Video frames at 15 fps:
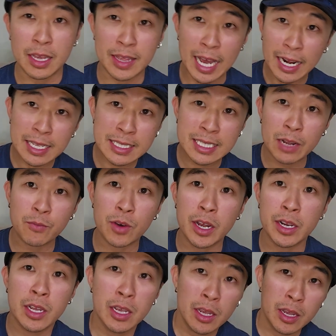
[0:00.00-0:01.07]
that is step
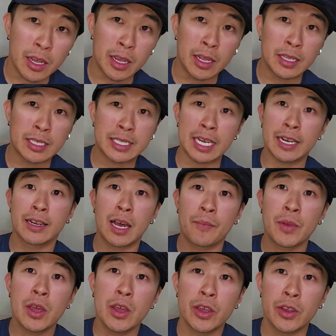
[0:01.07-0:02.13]
one in setting
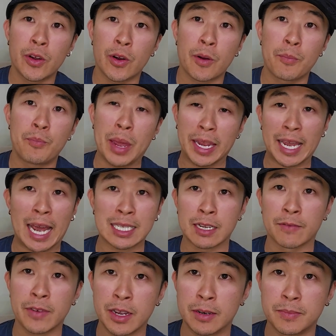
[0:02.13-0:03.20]
up your bait
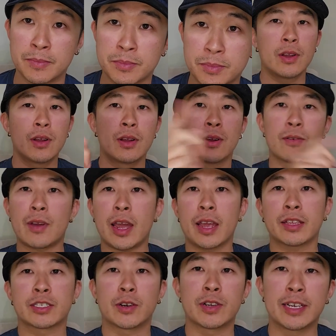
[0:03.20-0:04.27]
casting reel. All
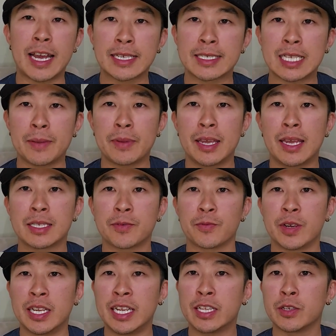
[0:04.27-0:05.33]
right, so the next step is
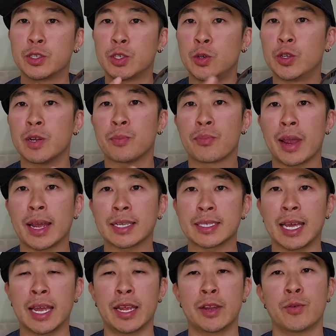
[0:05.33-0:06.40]
we need to tune the brakes,
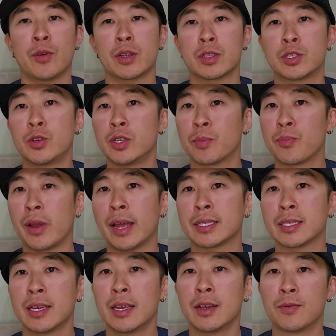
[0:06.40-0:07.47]
and in order to tune the
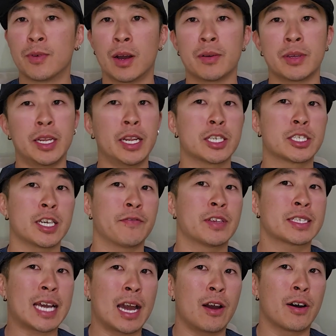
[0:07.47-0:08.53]
brakes, well, you need to shove
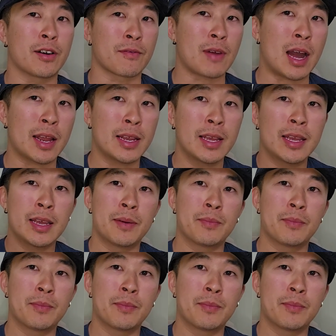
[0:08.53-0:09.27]
this guy on a rod,